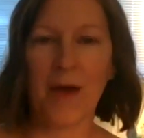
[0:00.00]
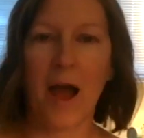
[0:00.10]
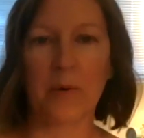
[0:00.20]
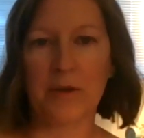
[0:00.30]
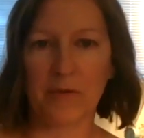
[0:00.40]

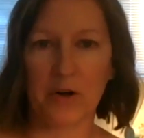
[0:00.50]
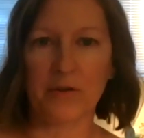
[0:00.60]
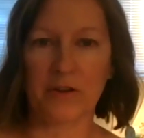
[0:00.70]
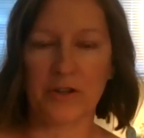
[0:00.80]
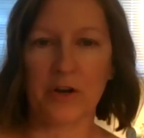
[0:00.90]
how you've
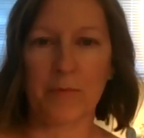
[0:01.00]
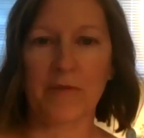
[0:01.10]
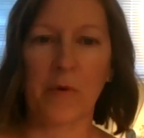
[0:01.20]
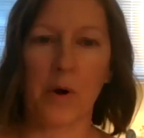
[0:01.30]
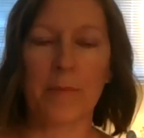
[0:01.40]
heard the term
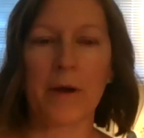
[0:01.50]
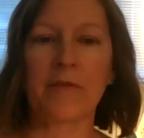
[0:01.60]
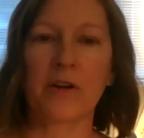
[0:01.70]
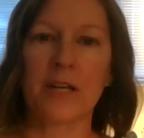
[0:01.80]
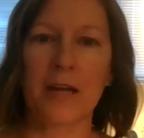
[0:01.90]
before.
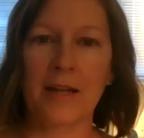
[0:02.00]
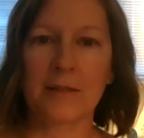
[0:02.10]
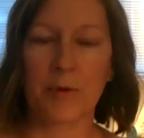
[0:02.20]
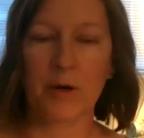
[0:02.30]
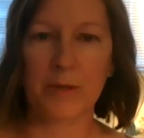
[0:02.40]
But for
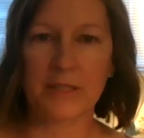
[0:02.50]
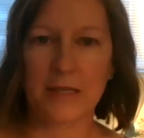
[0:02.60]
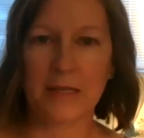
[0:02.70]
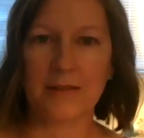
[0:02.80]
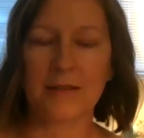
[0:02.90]
tonight's
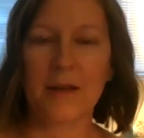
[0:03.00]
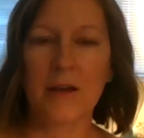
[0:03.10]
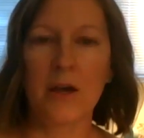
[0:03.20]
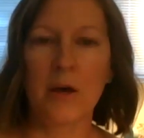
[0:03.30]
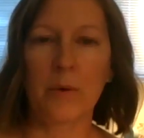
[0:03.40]
purposes,
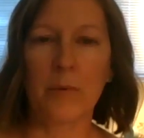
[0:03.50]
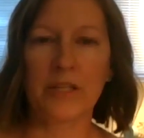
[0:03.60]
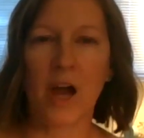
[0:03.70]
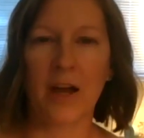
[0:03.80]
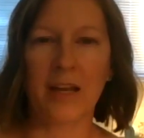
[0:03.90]
we'll
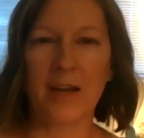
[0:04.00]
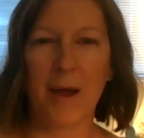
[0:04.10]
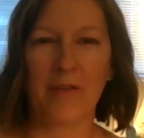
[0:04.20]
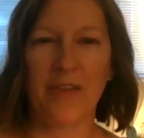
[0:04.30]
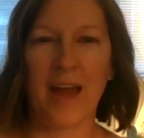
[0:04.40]
be talking
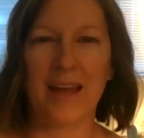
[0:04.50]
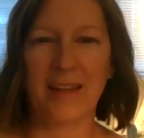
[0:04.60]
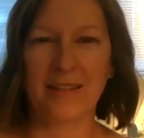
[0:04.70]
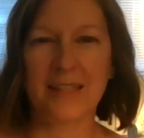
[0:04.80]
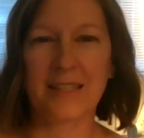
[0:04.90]
about that
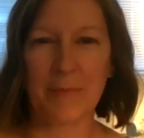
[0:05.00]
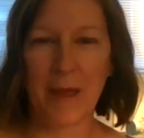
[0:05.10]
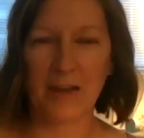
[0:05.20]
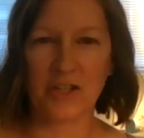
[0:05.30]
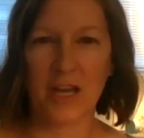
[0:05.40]

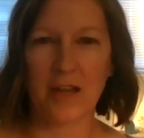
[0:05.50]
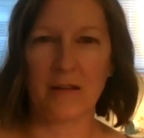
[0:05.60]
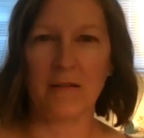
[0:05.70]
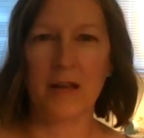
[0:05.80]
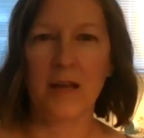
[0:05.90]
anticipation
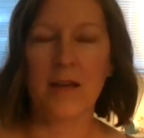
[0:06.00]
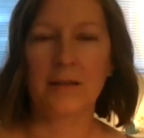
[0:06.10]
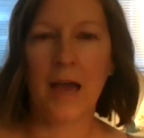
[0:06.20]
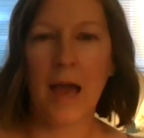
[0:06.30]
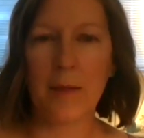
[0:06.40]
and
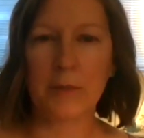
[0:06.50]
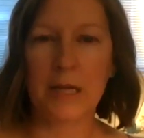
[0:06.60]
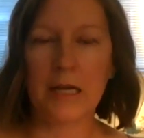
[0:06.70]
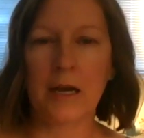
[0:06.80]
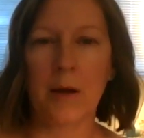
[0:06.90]
time
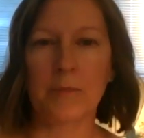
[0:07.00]
leading